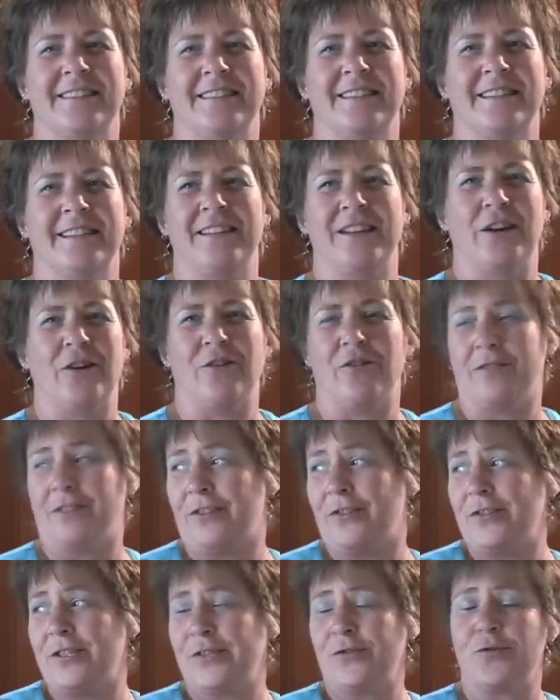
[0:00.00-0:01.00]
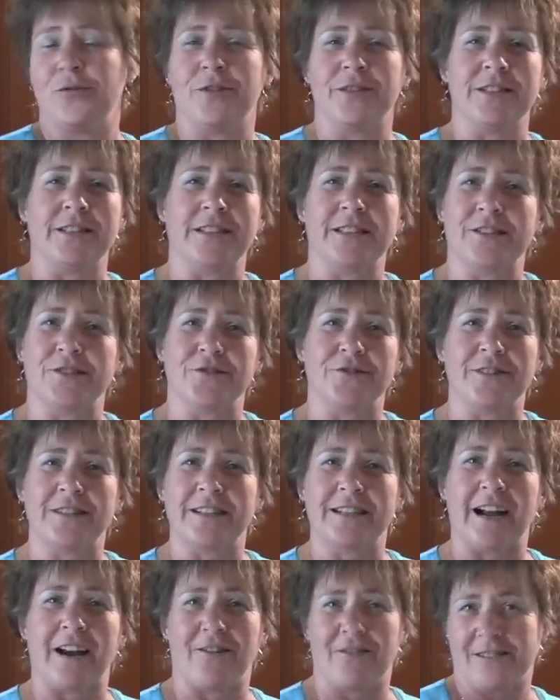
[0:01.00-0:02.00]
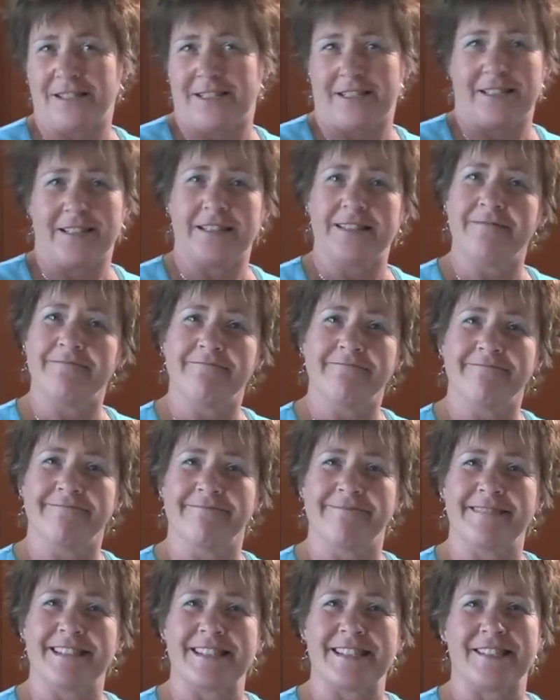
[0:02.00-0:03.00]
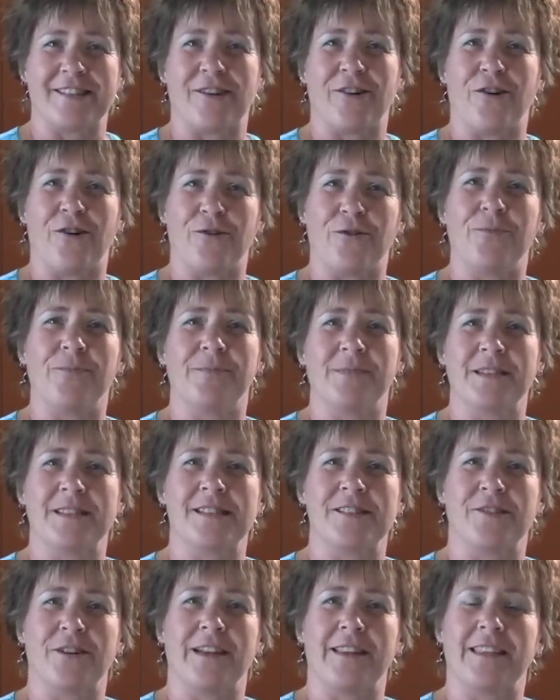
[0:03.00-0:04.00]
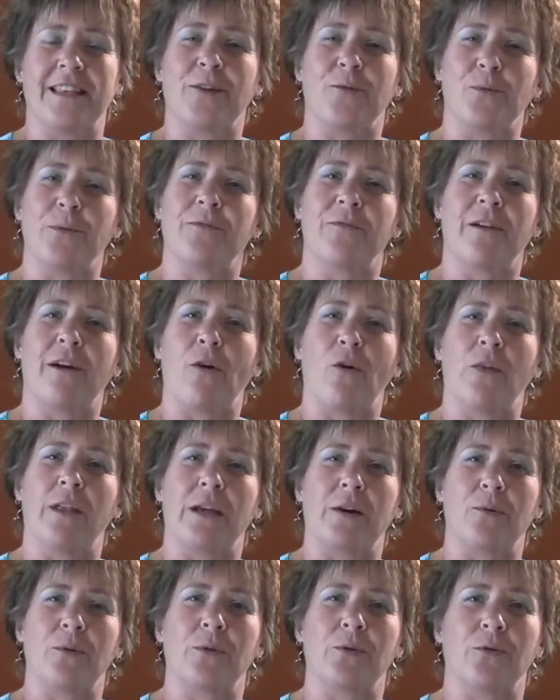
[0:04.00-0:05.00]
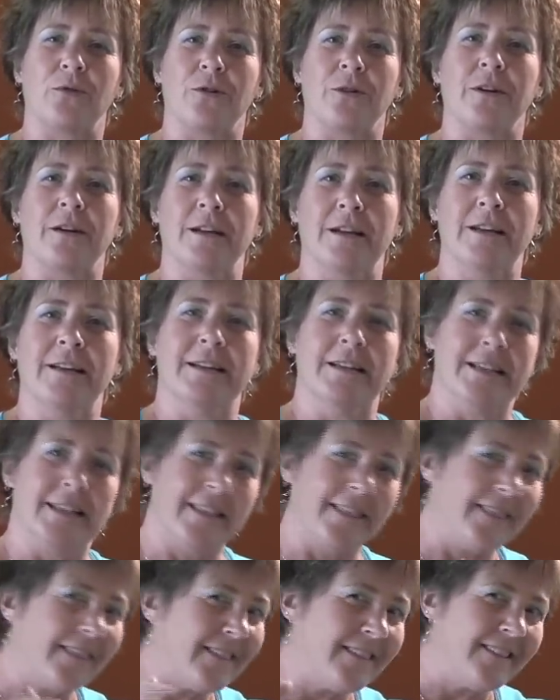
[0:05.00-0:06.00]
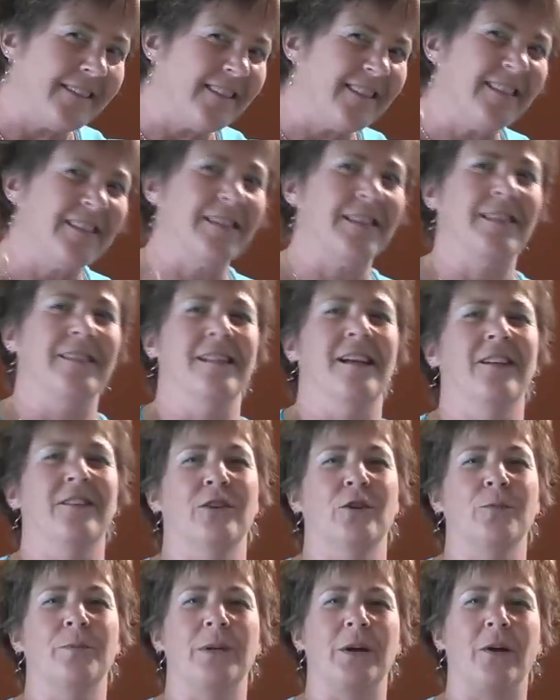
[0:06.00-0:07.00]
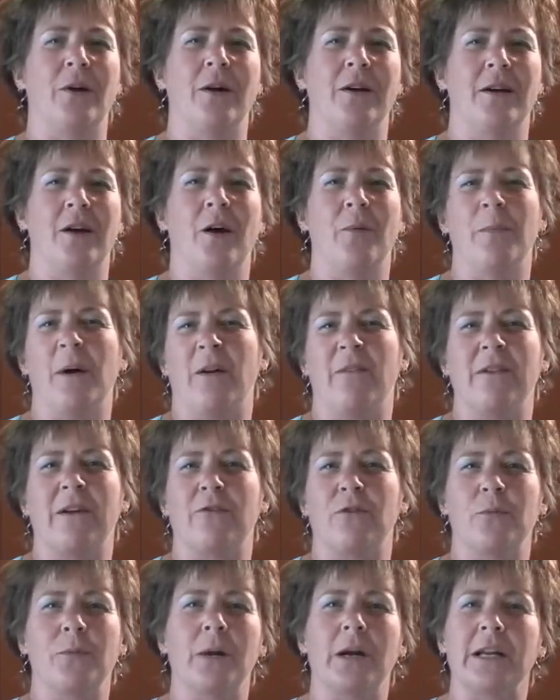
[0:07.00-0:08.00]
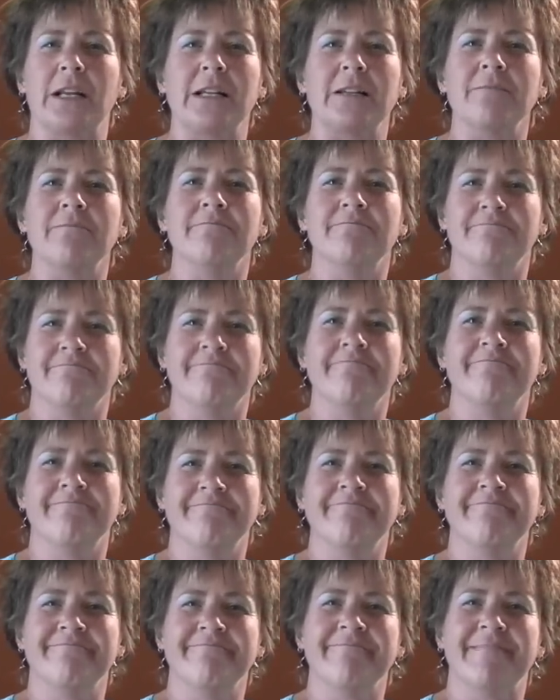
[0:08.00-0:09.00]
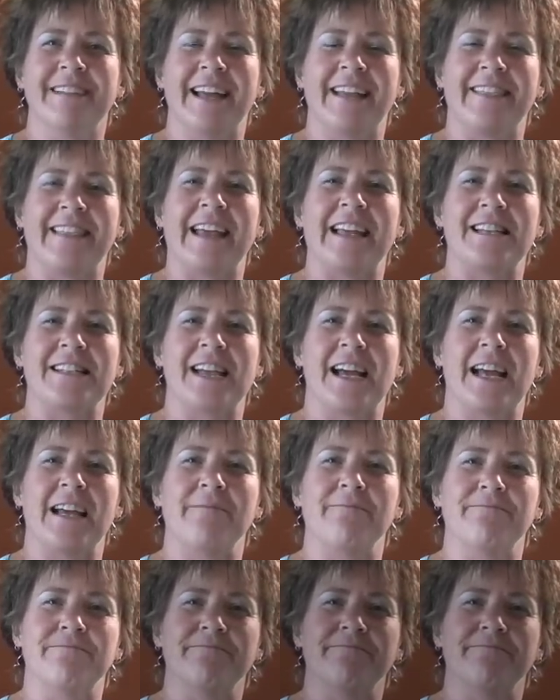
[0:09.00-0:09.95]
your school didn't do it, ours did. So I think we felt like we were a little bit above everybody at that time.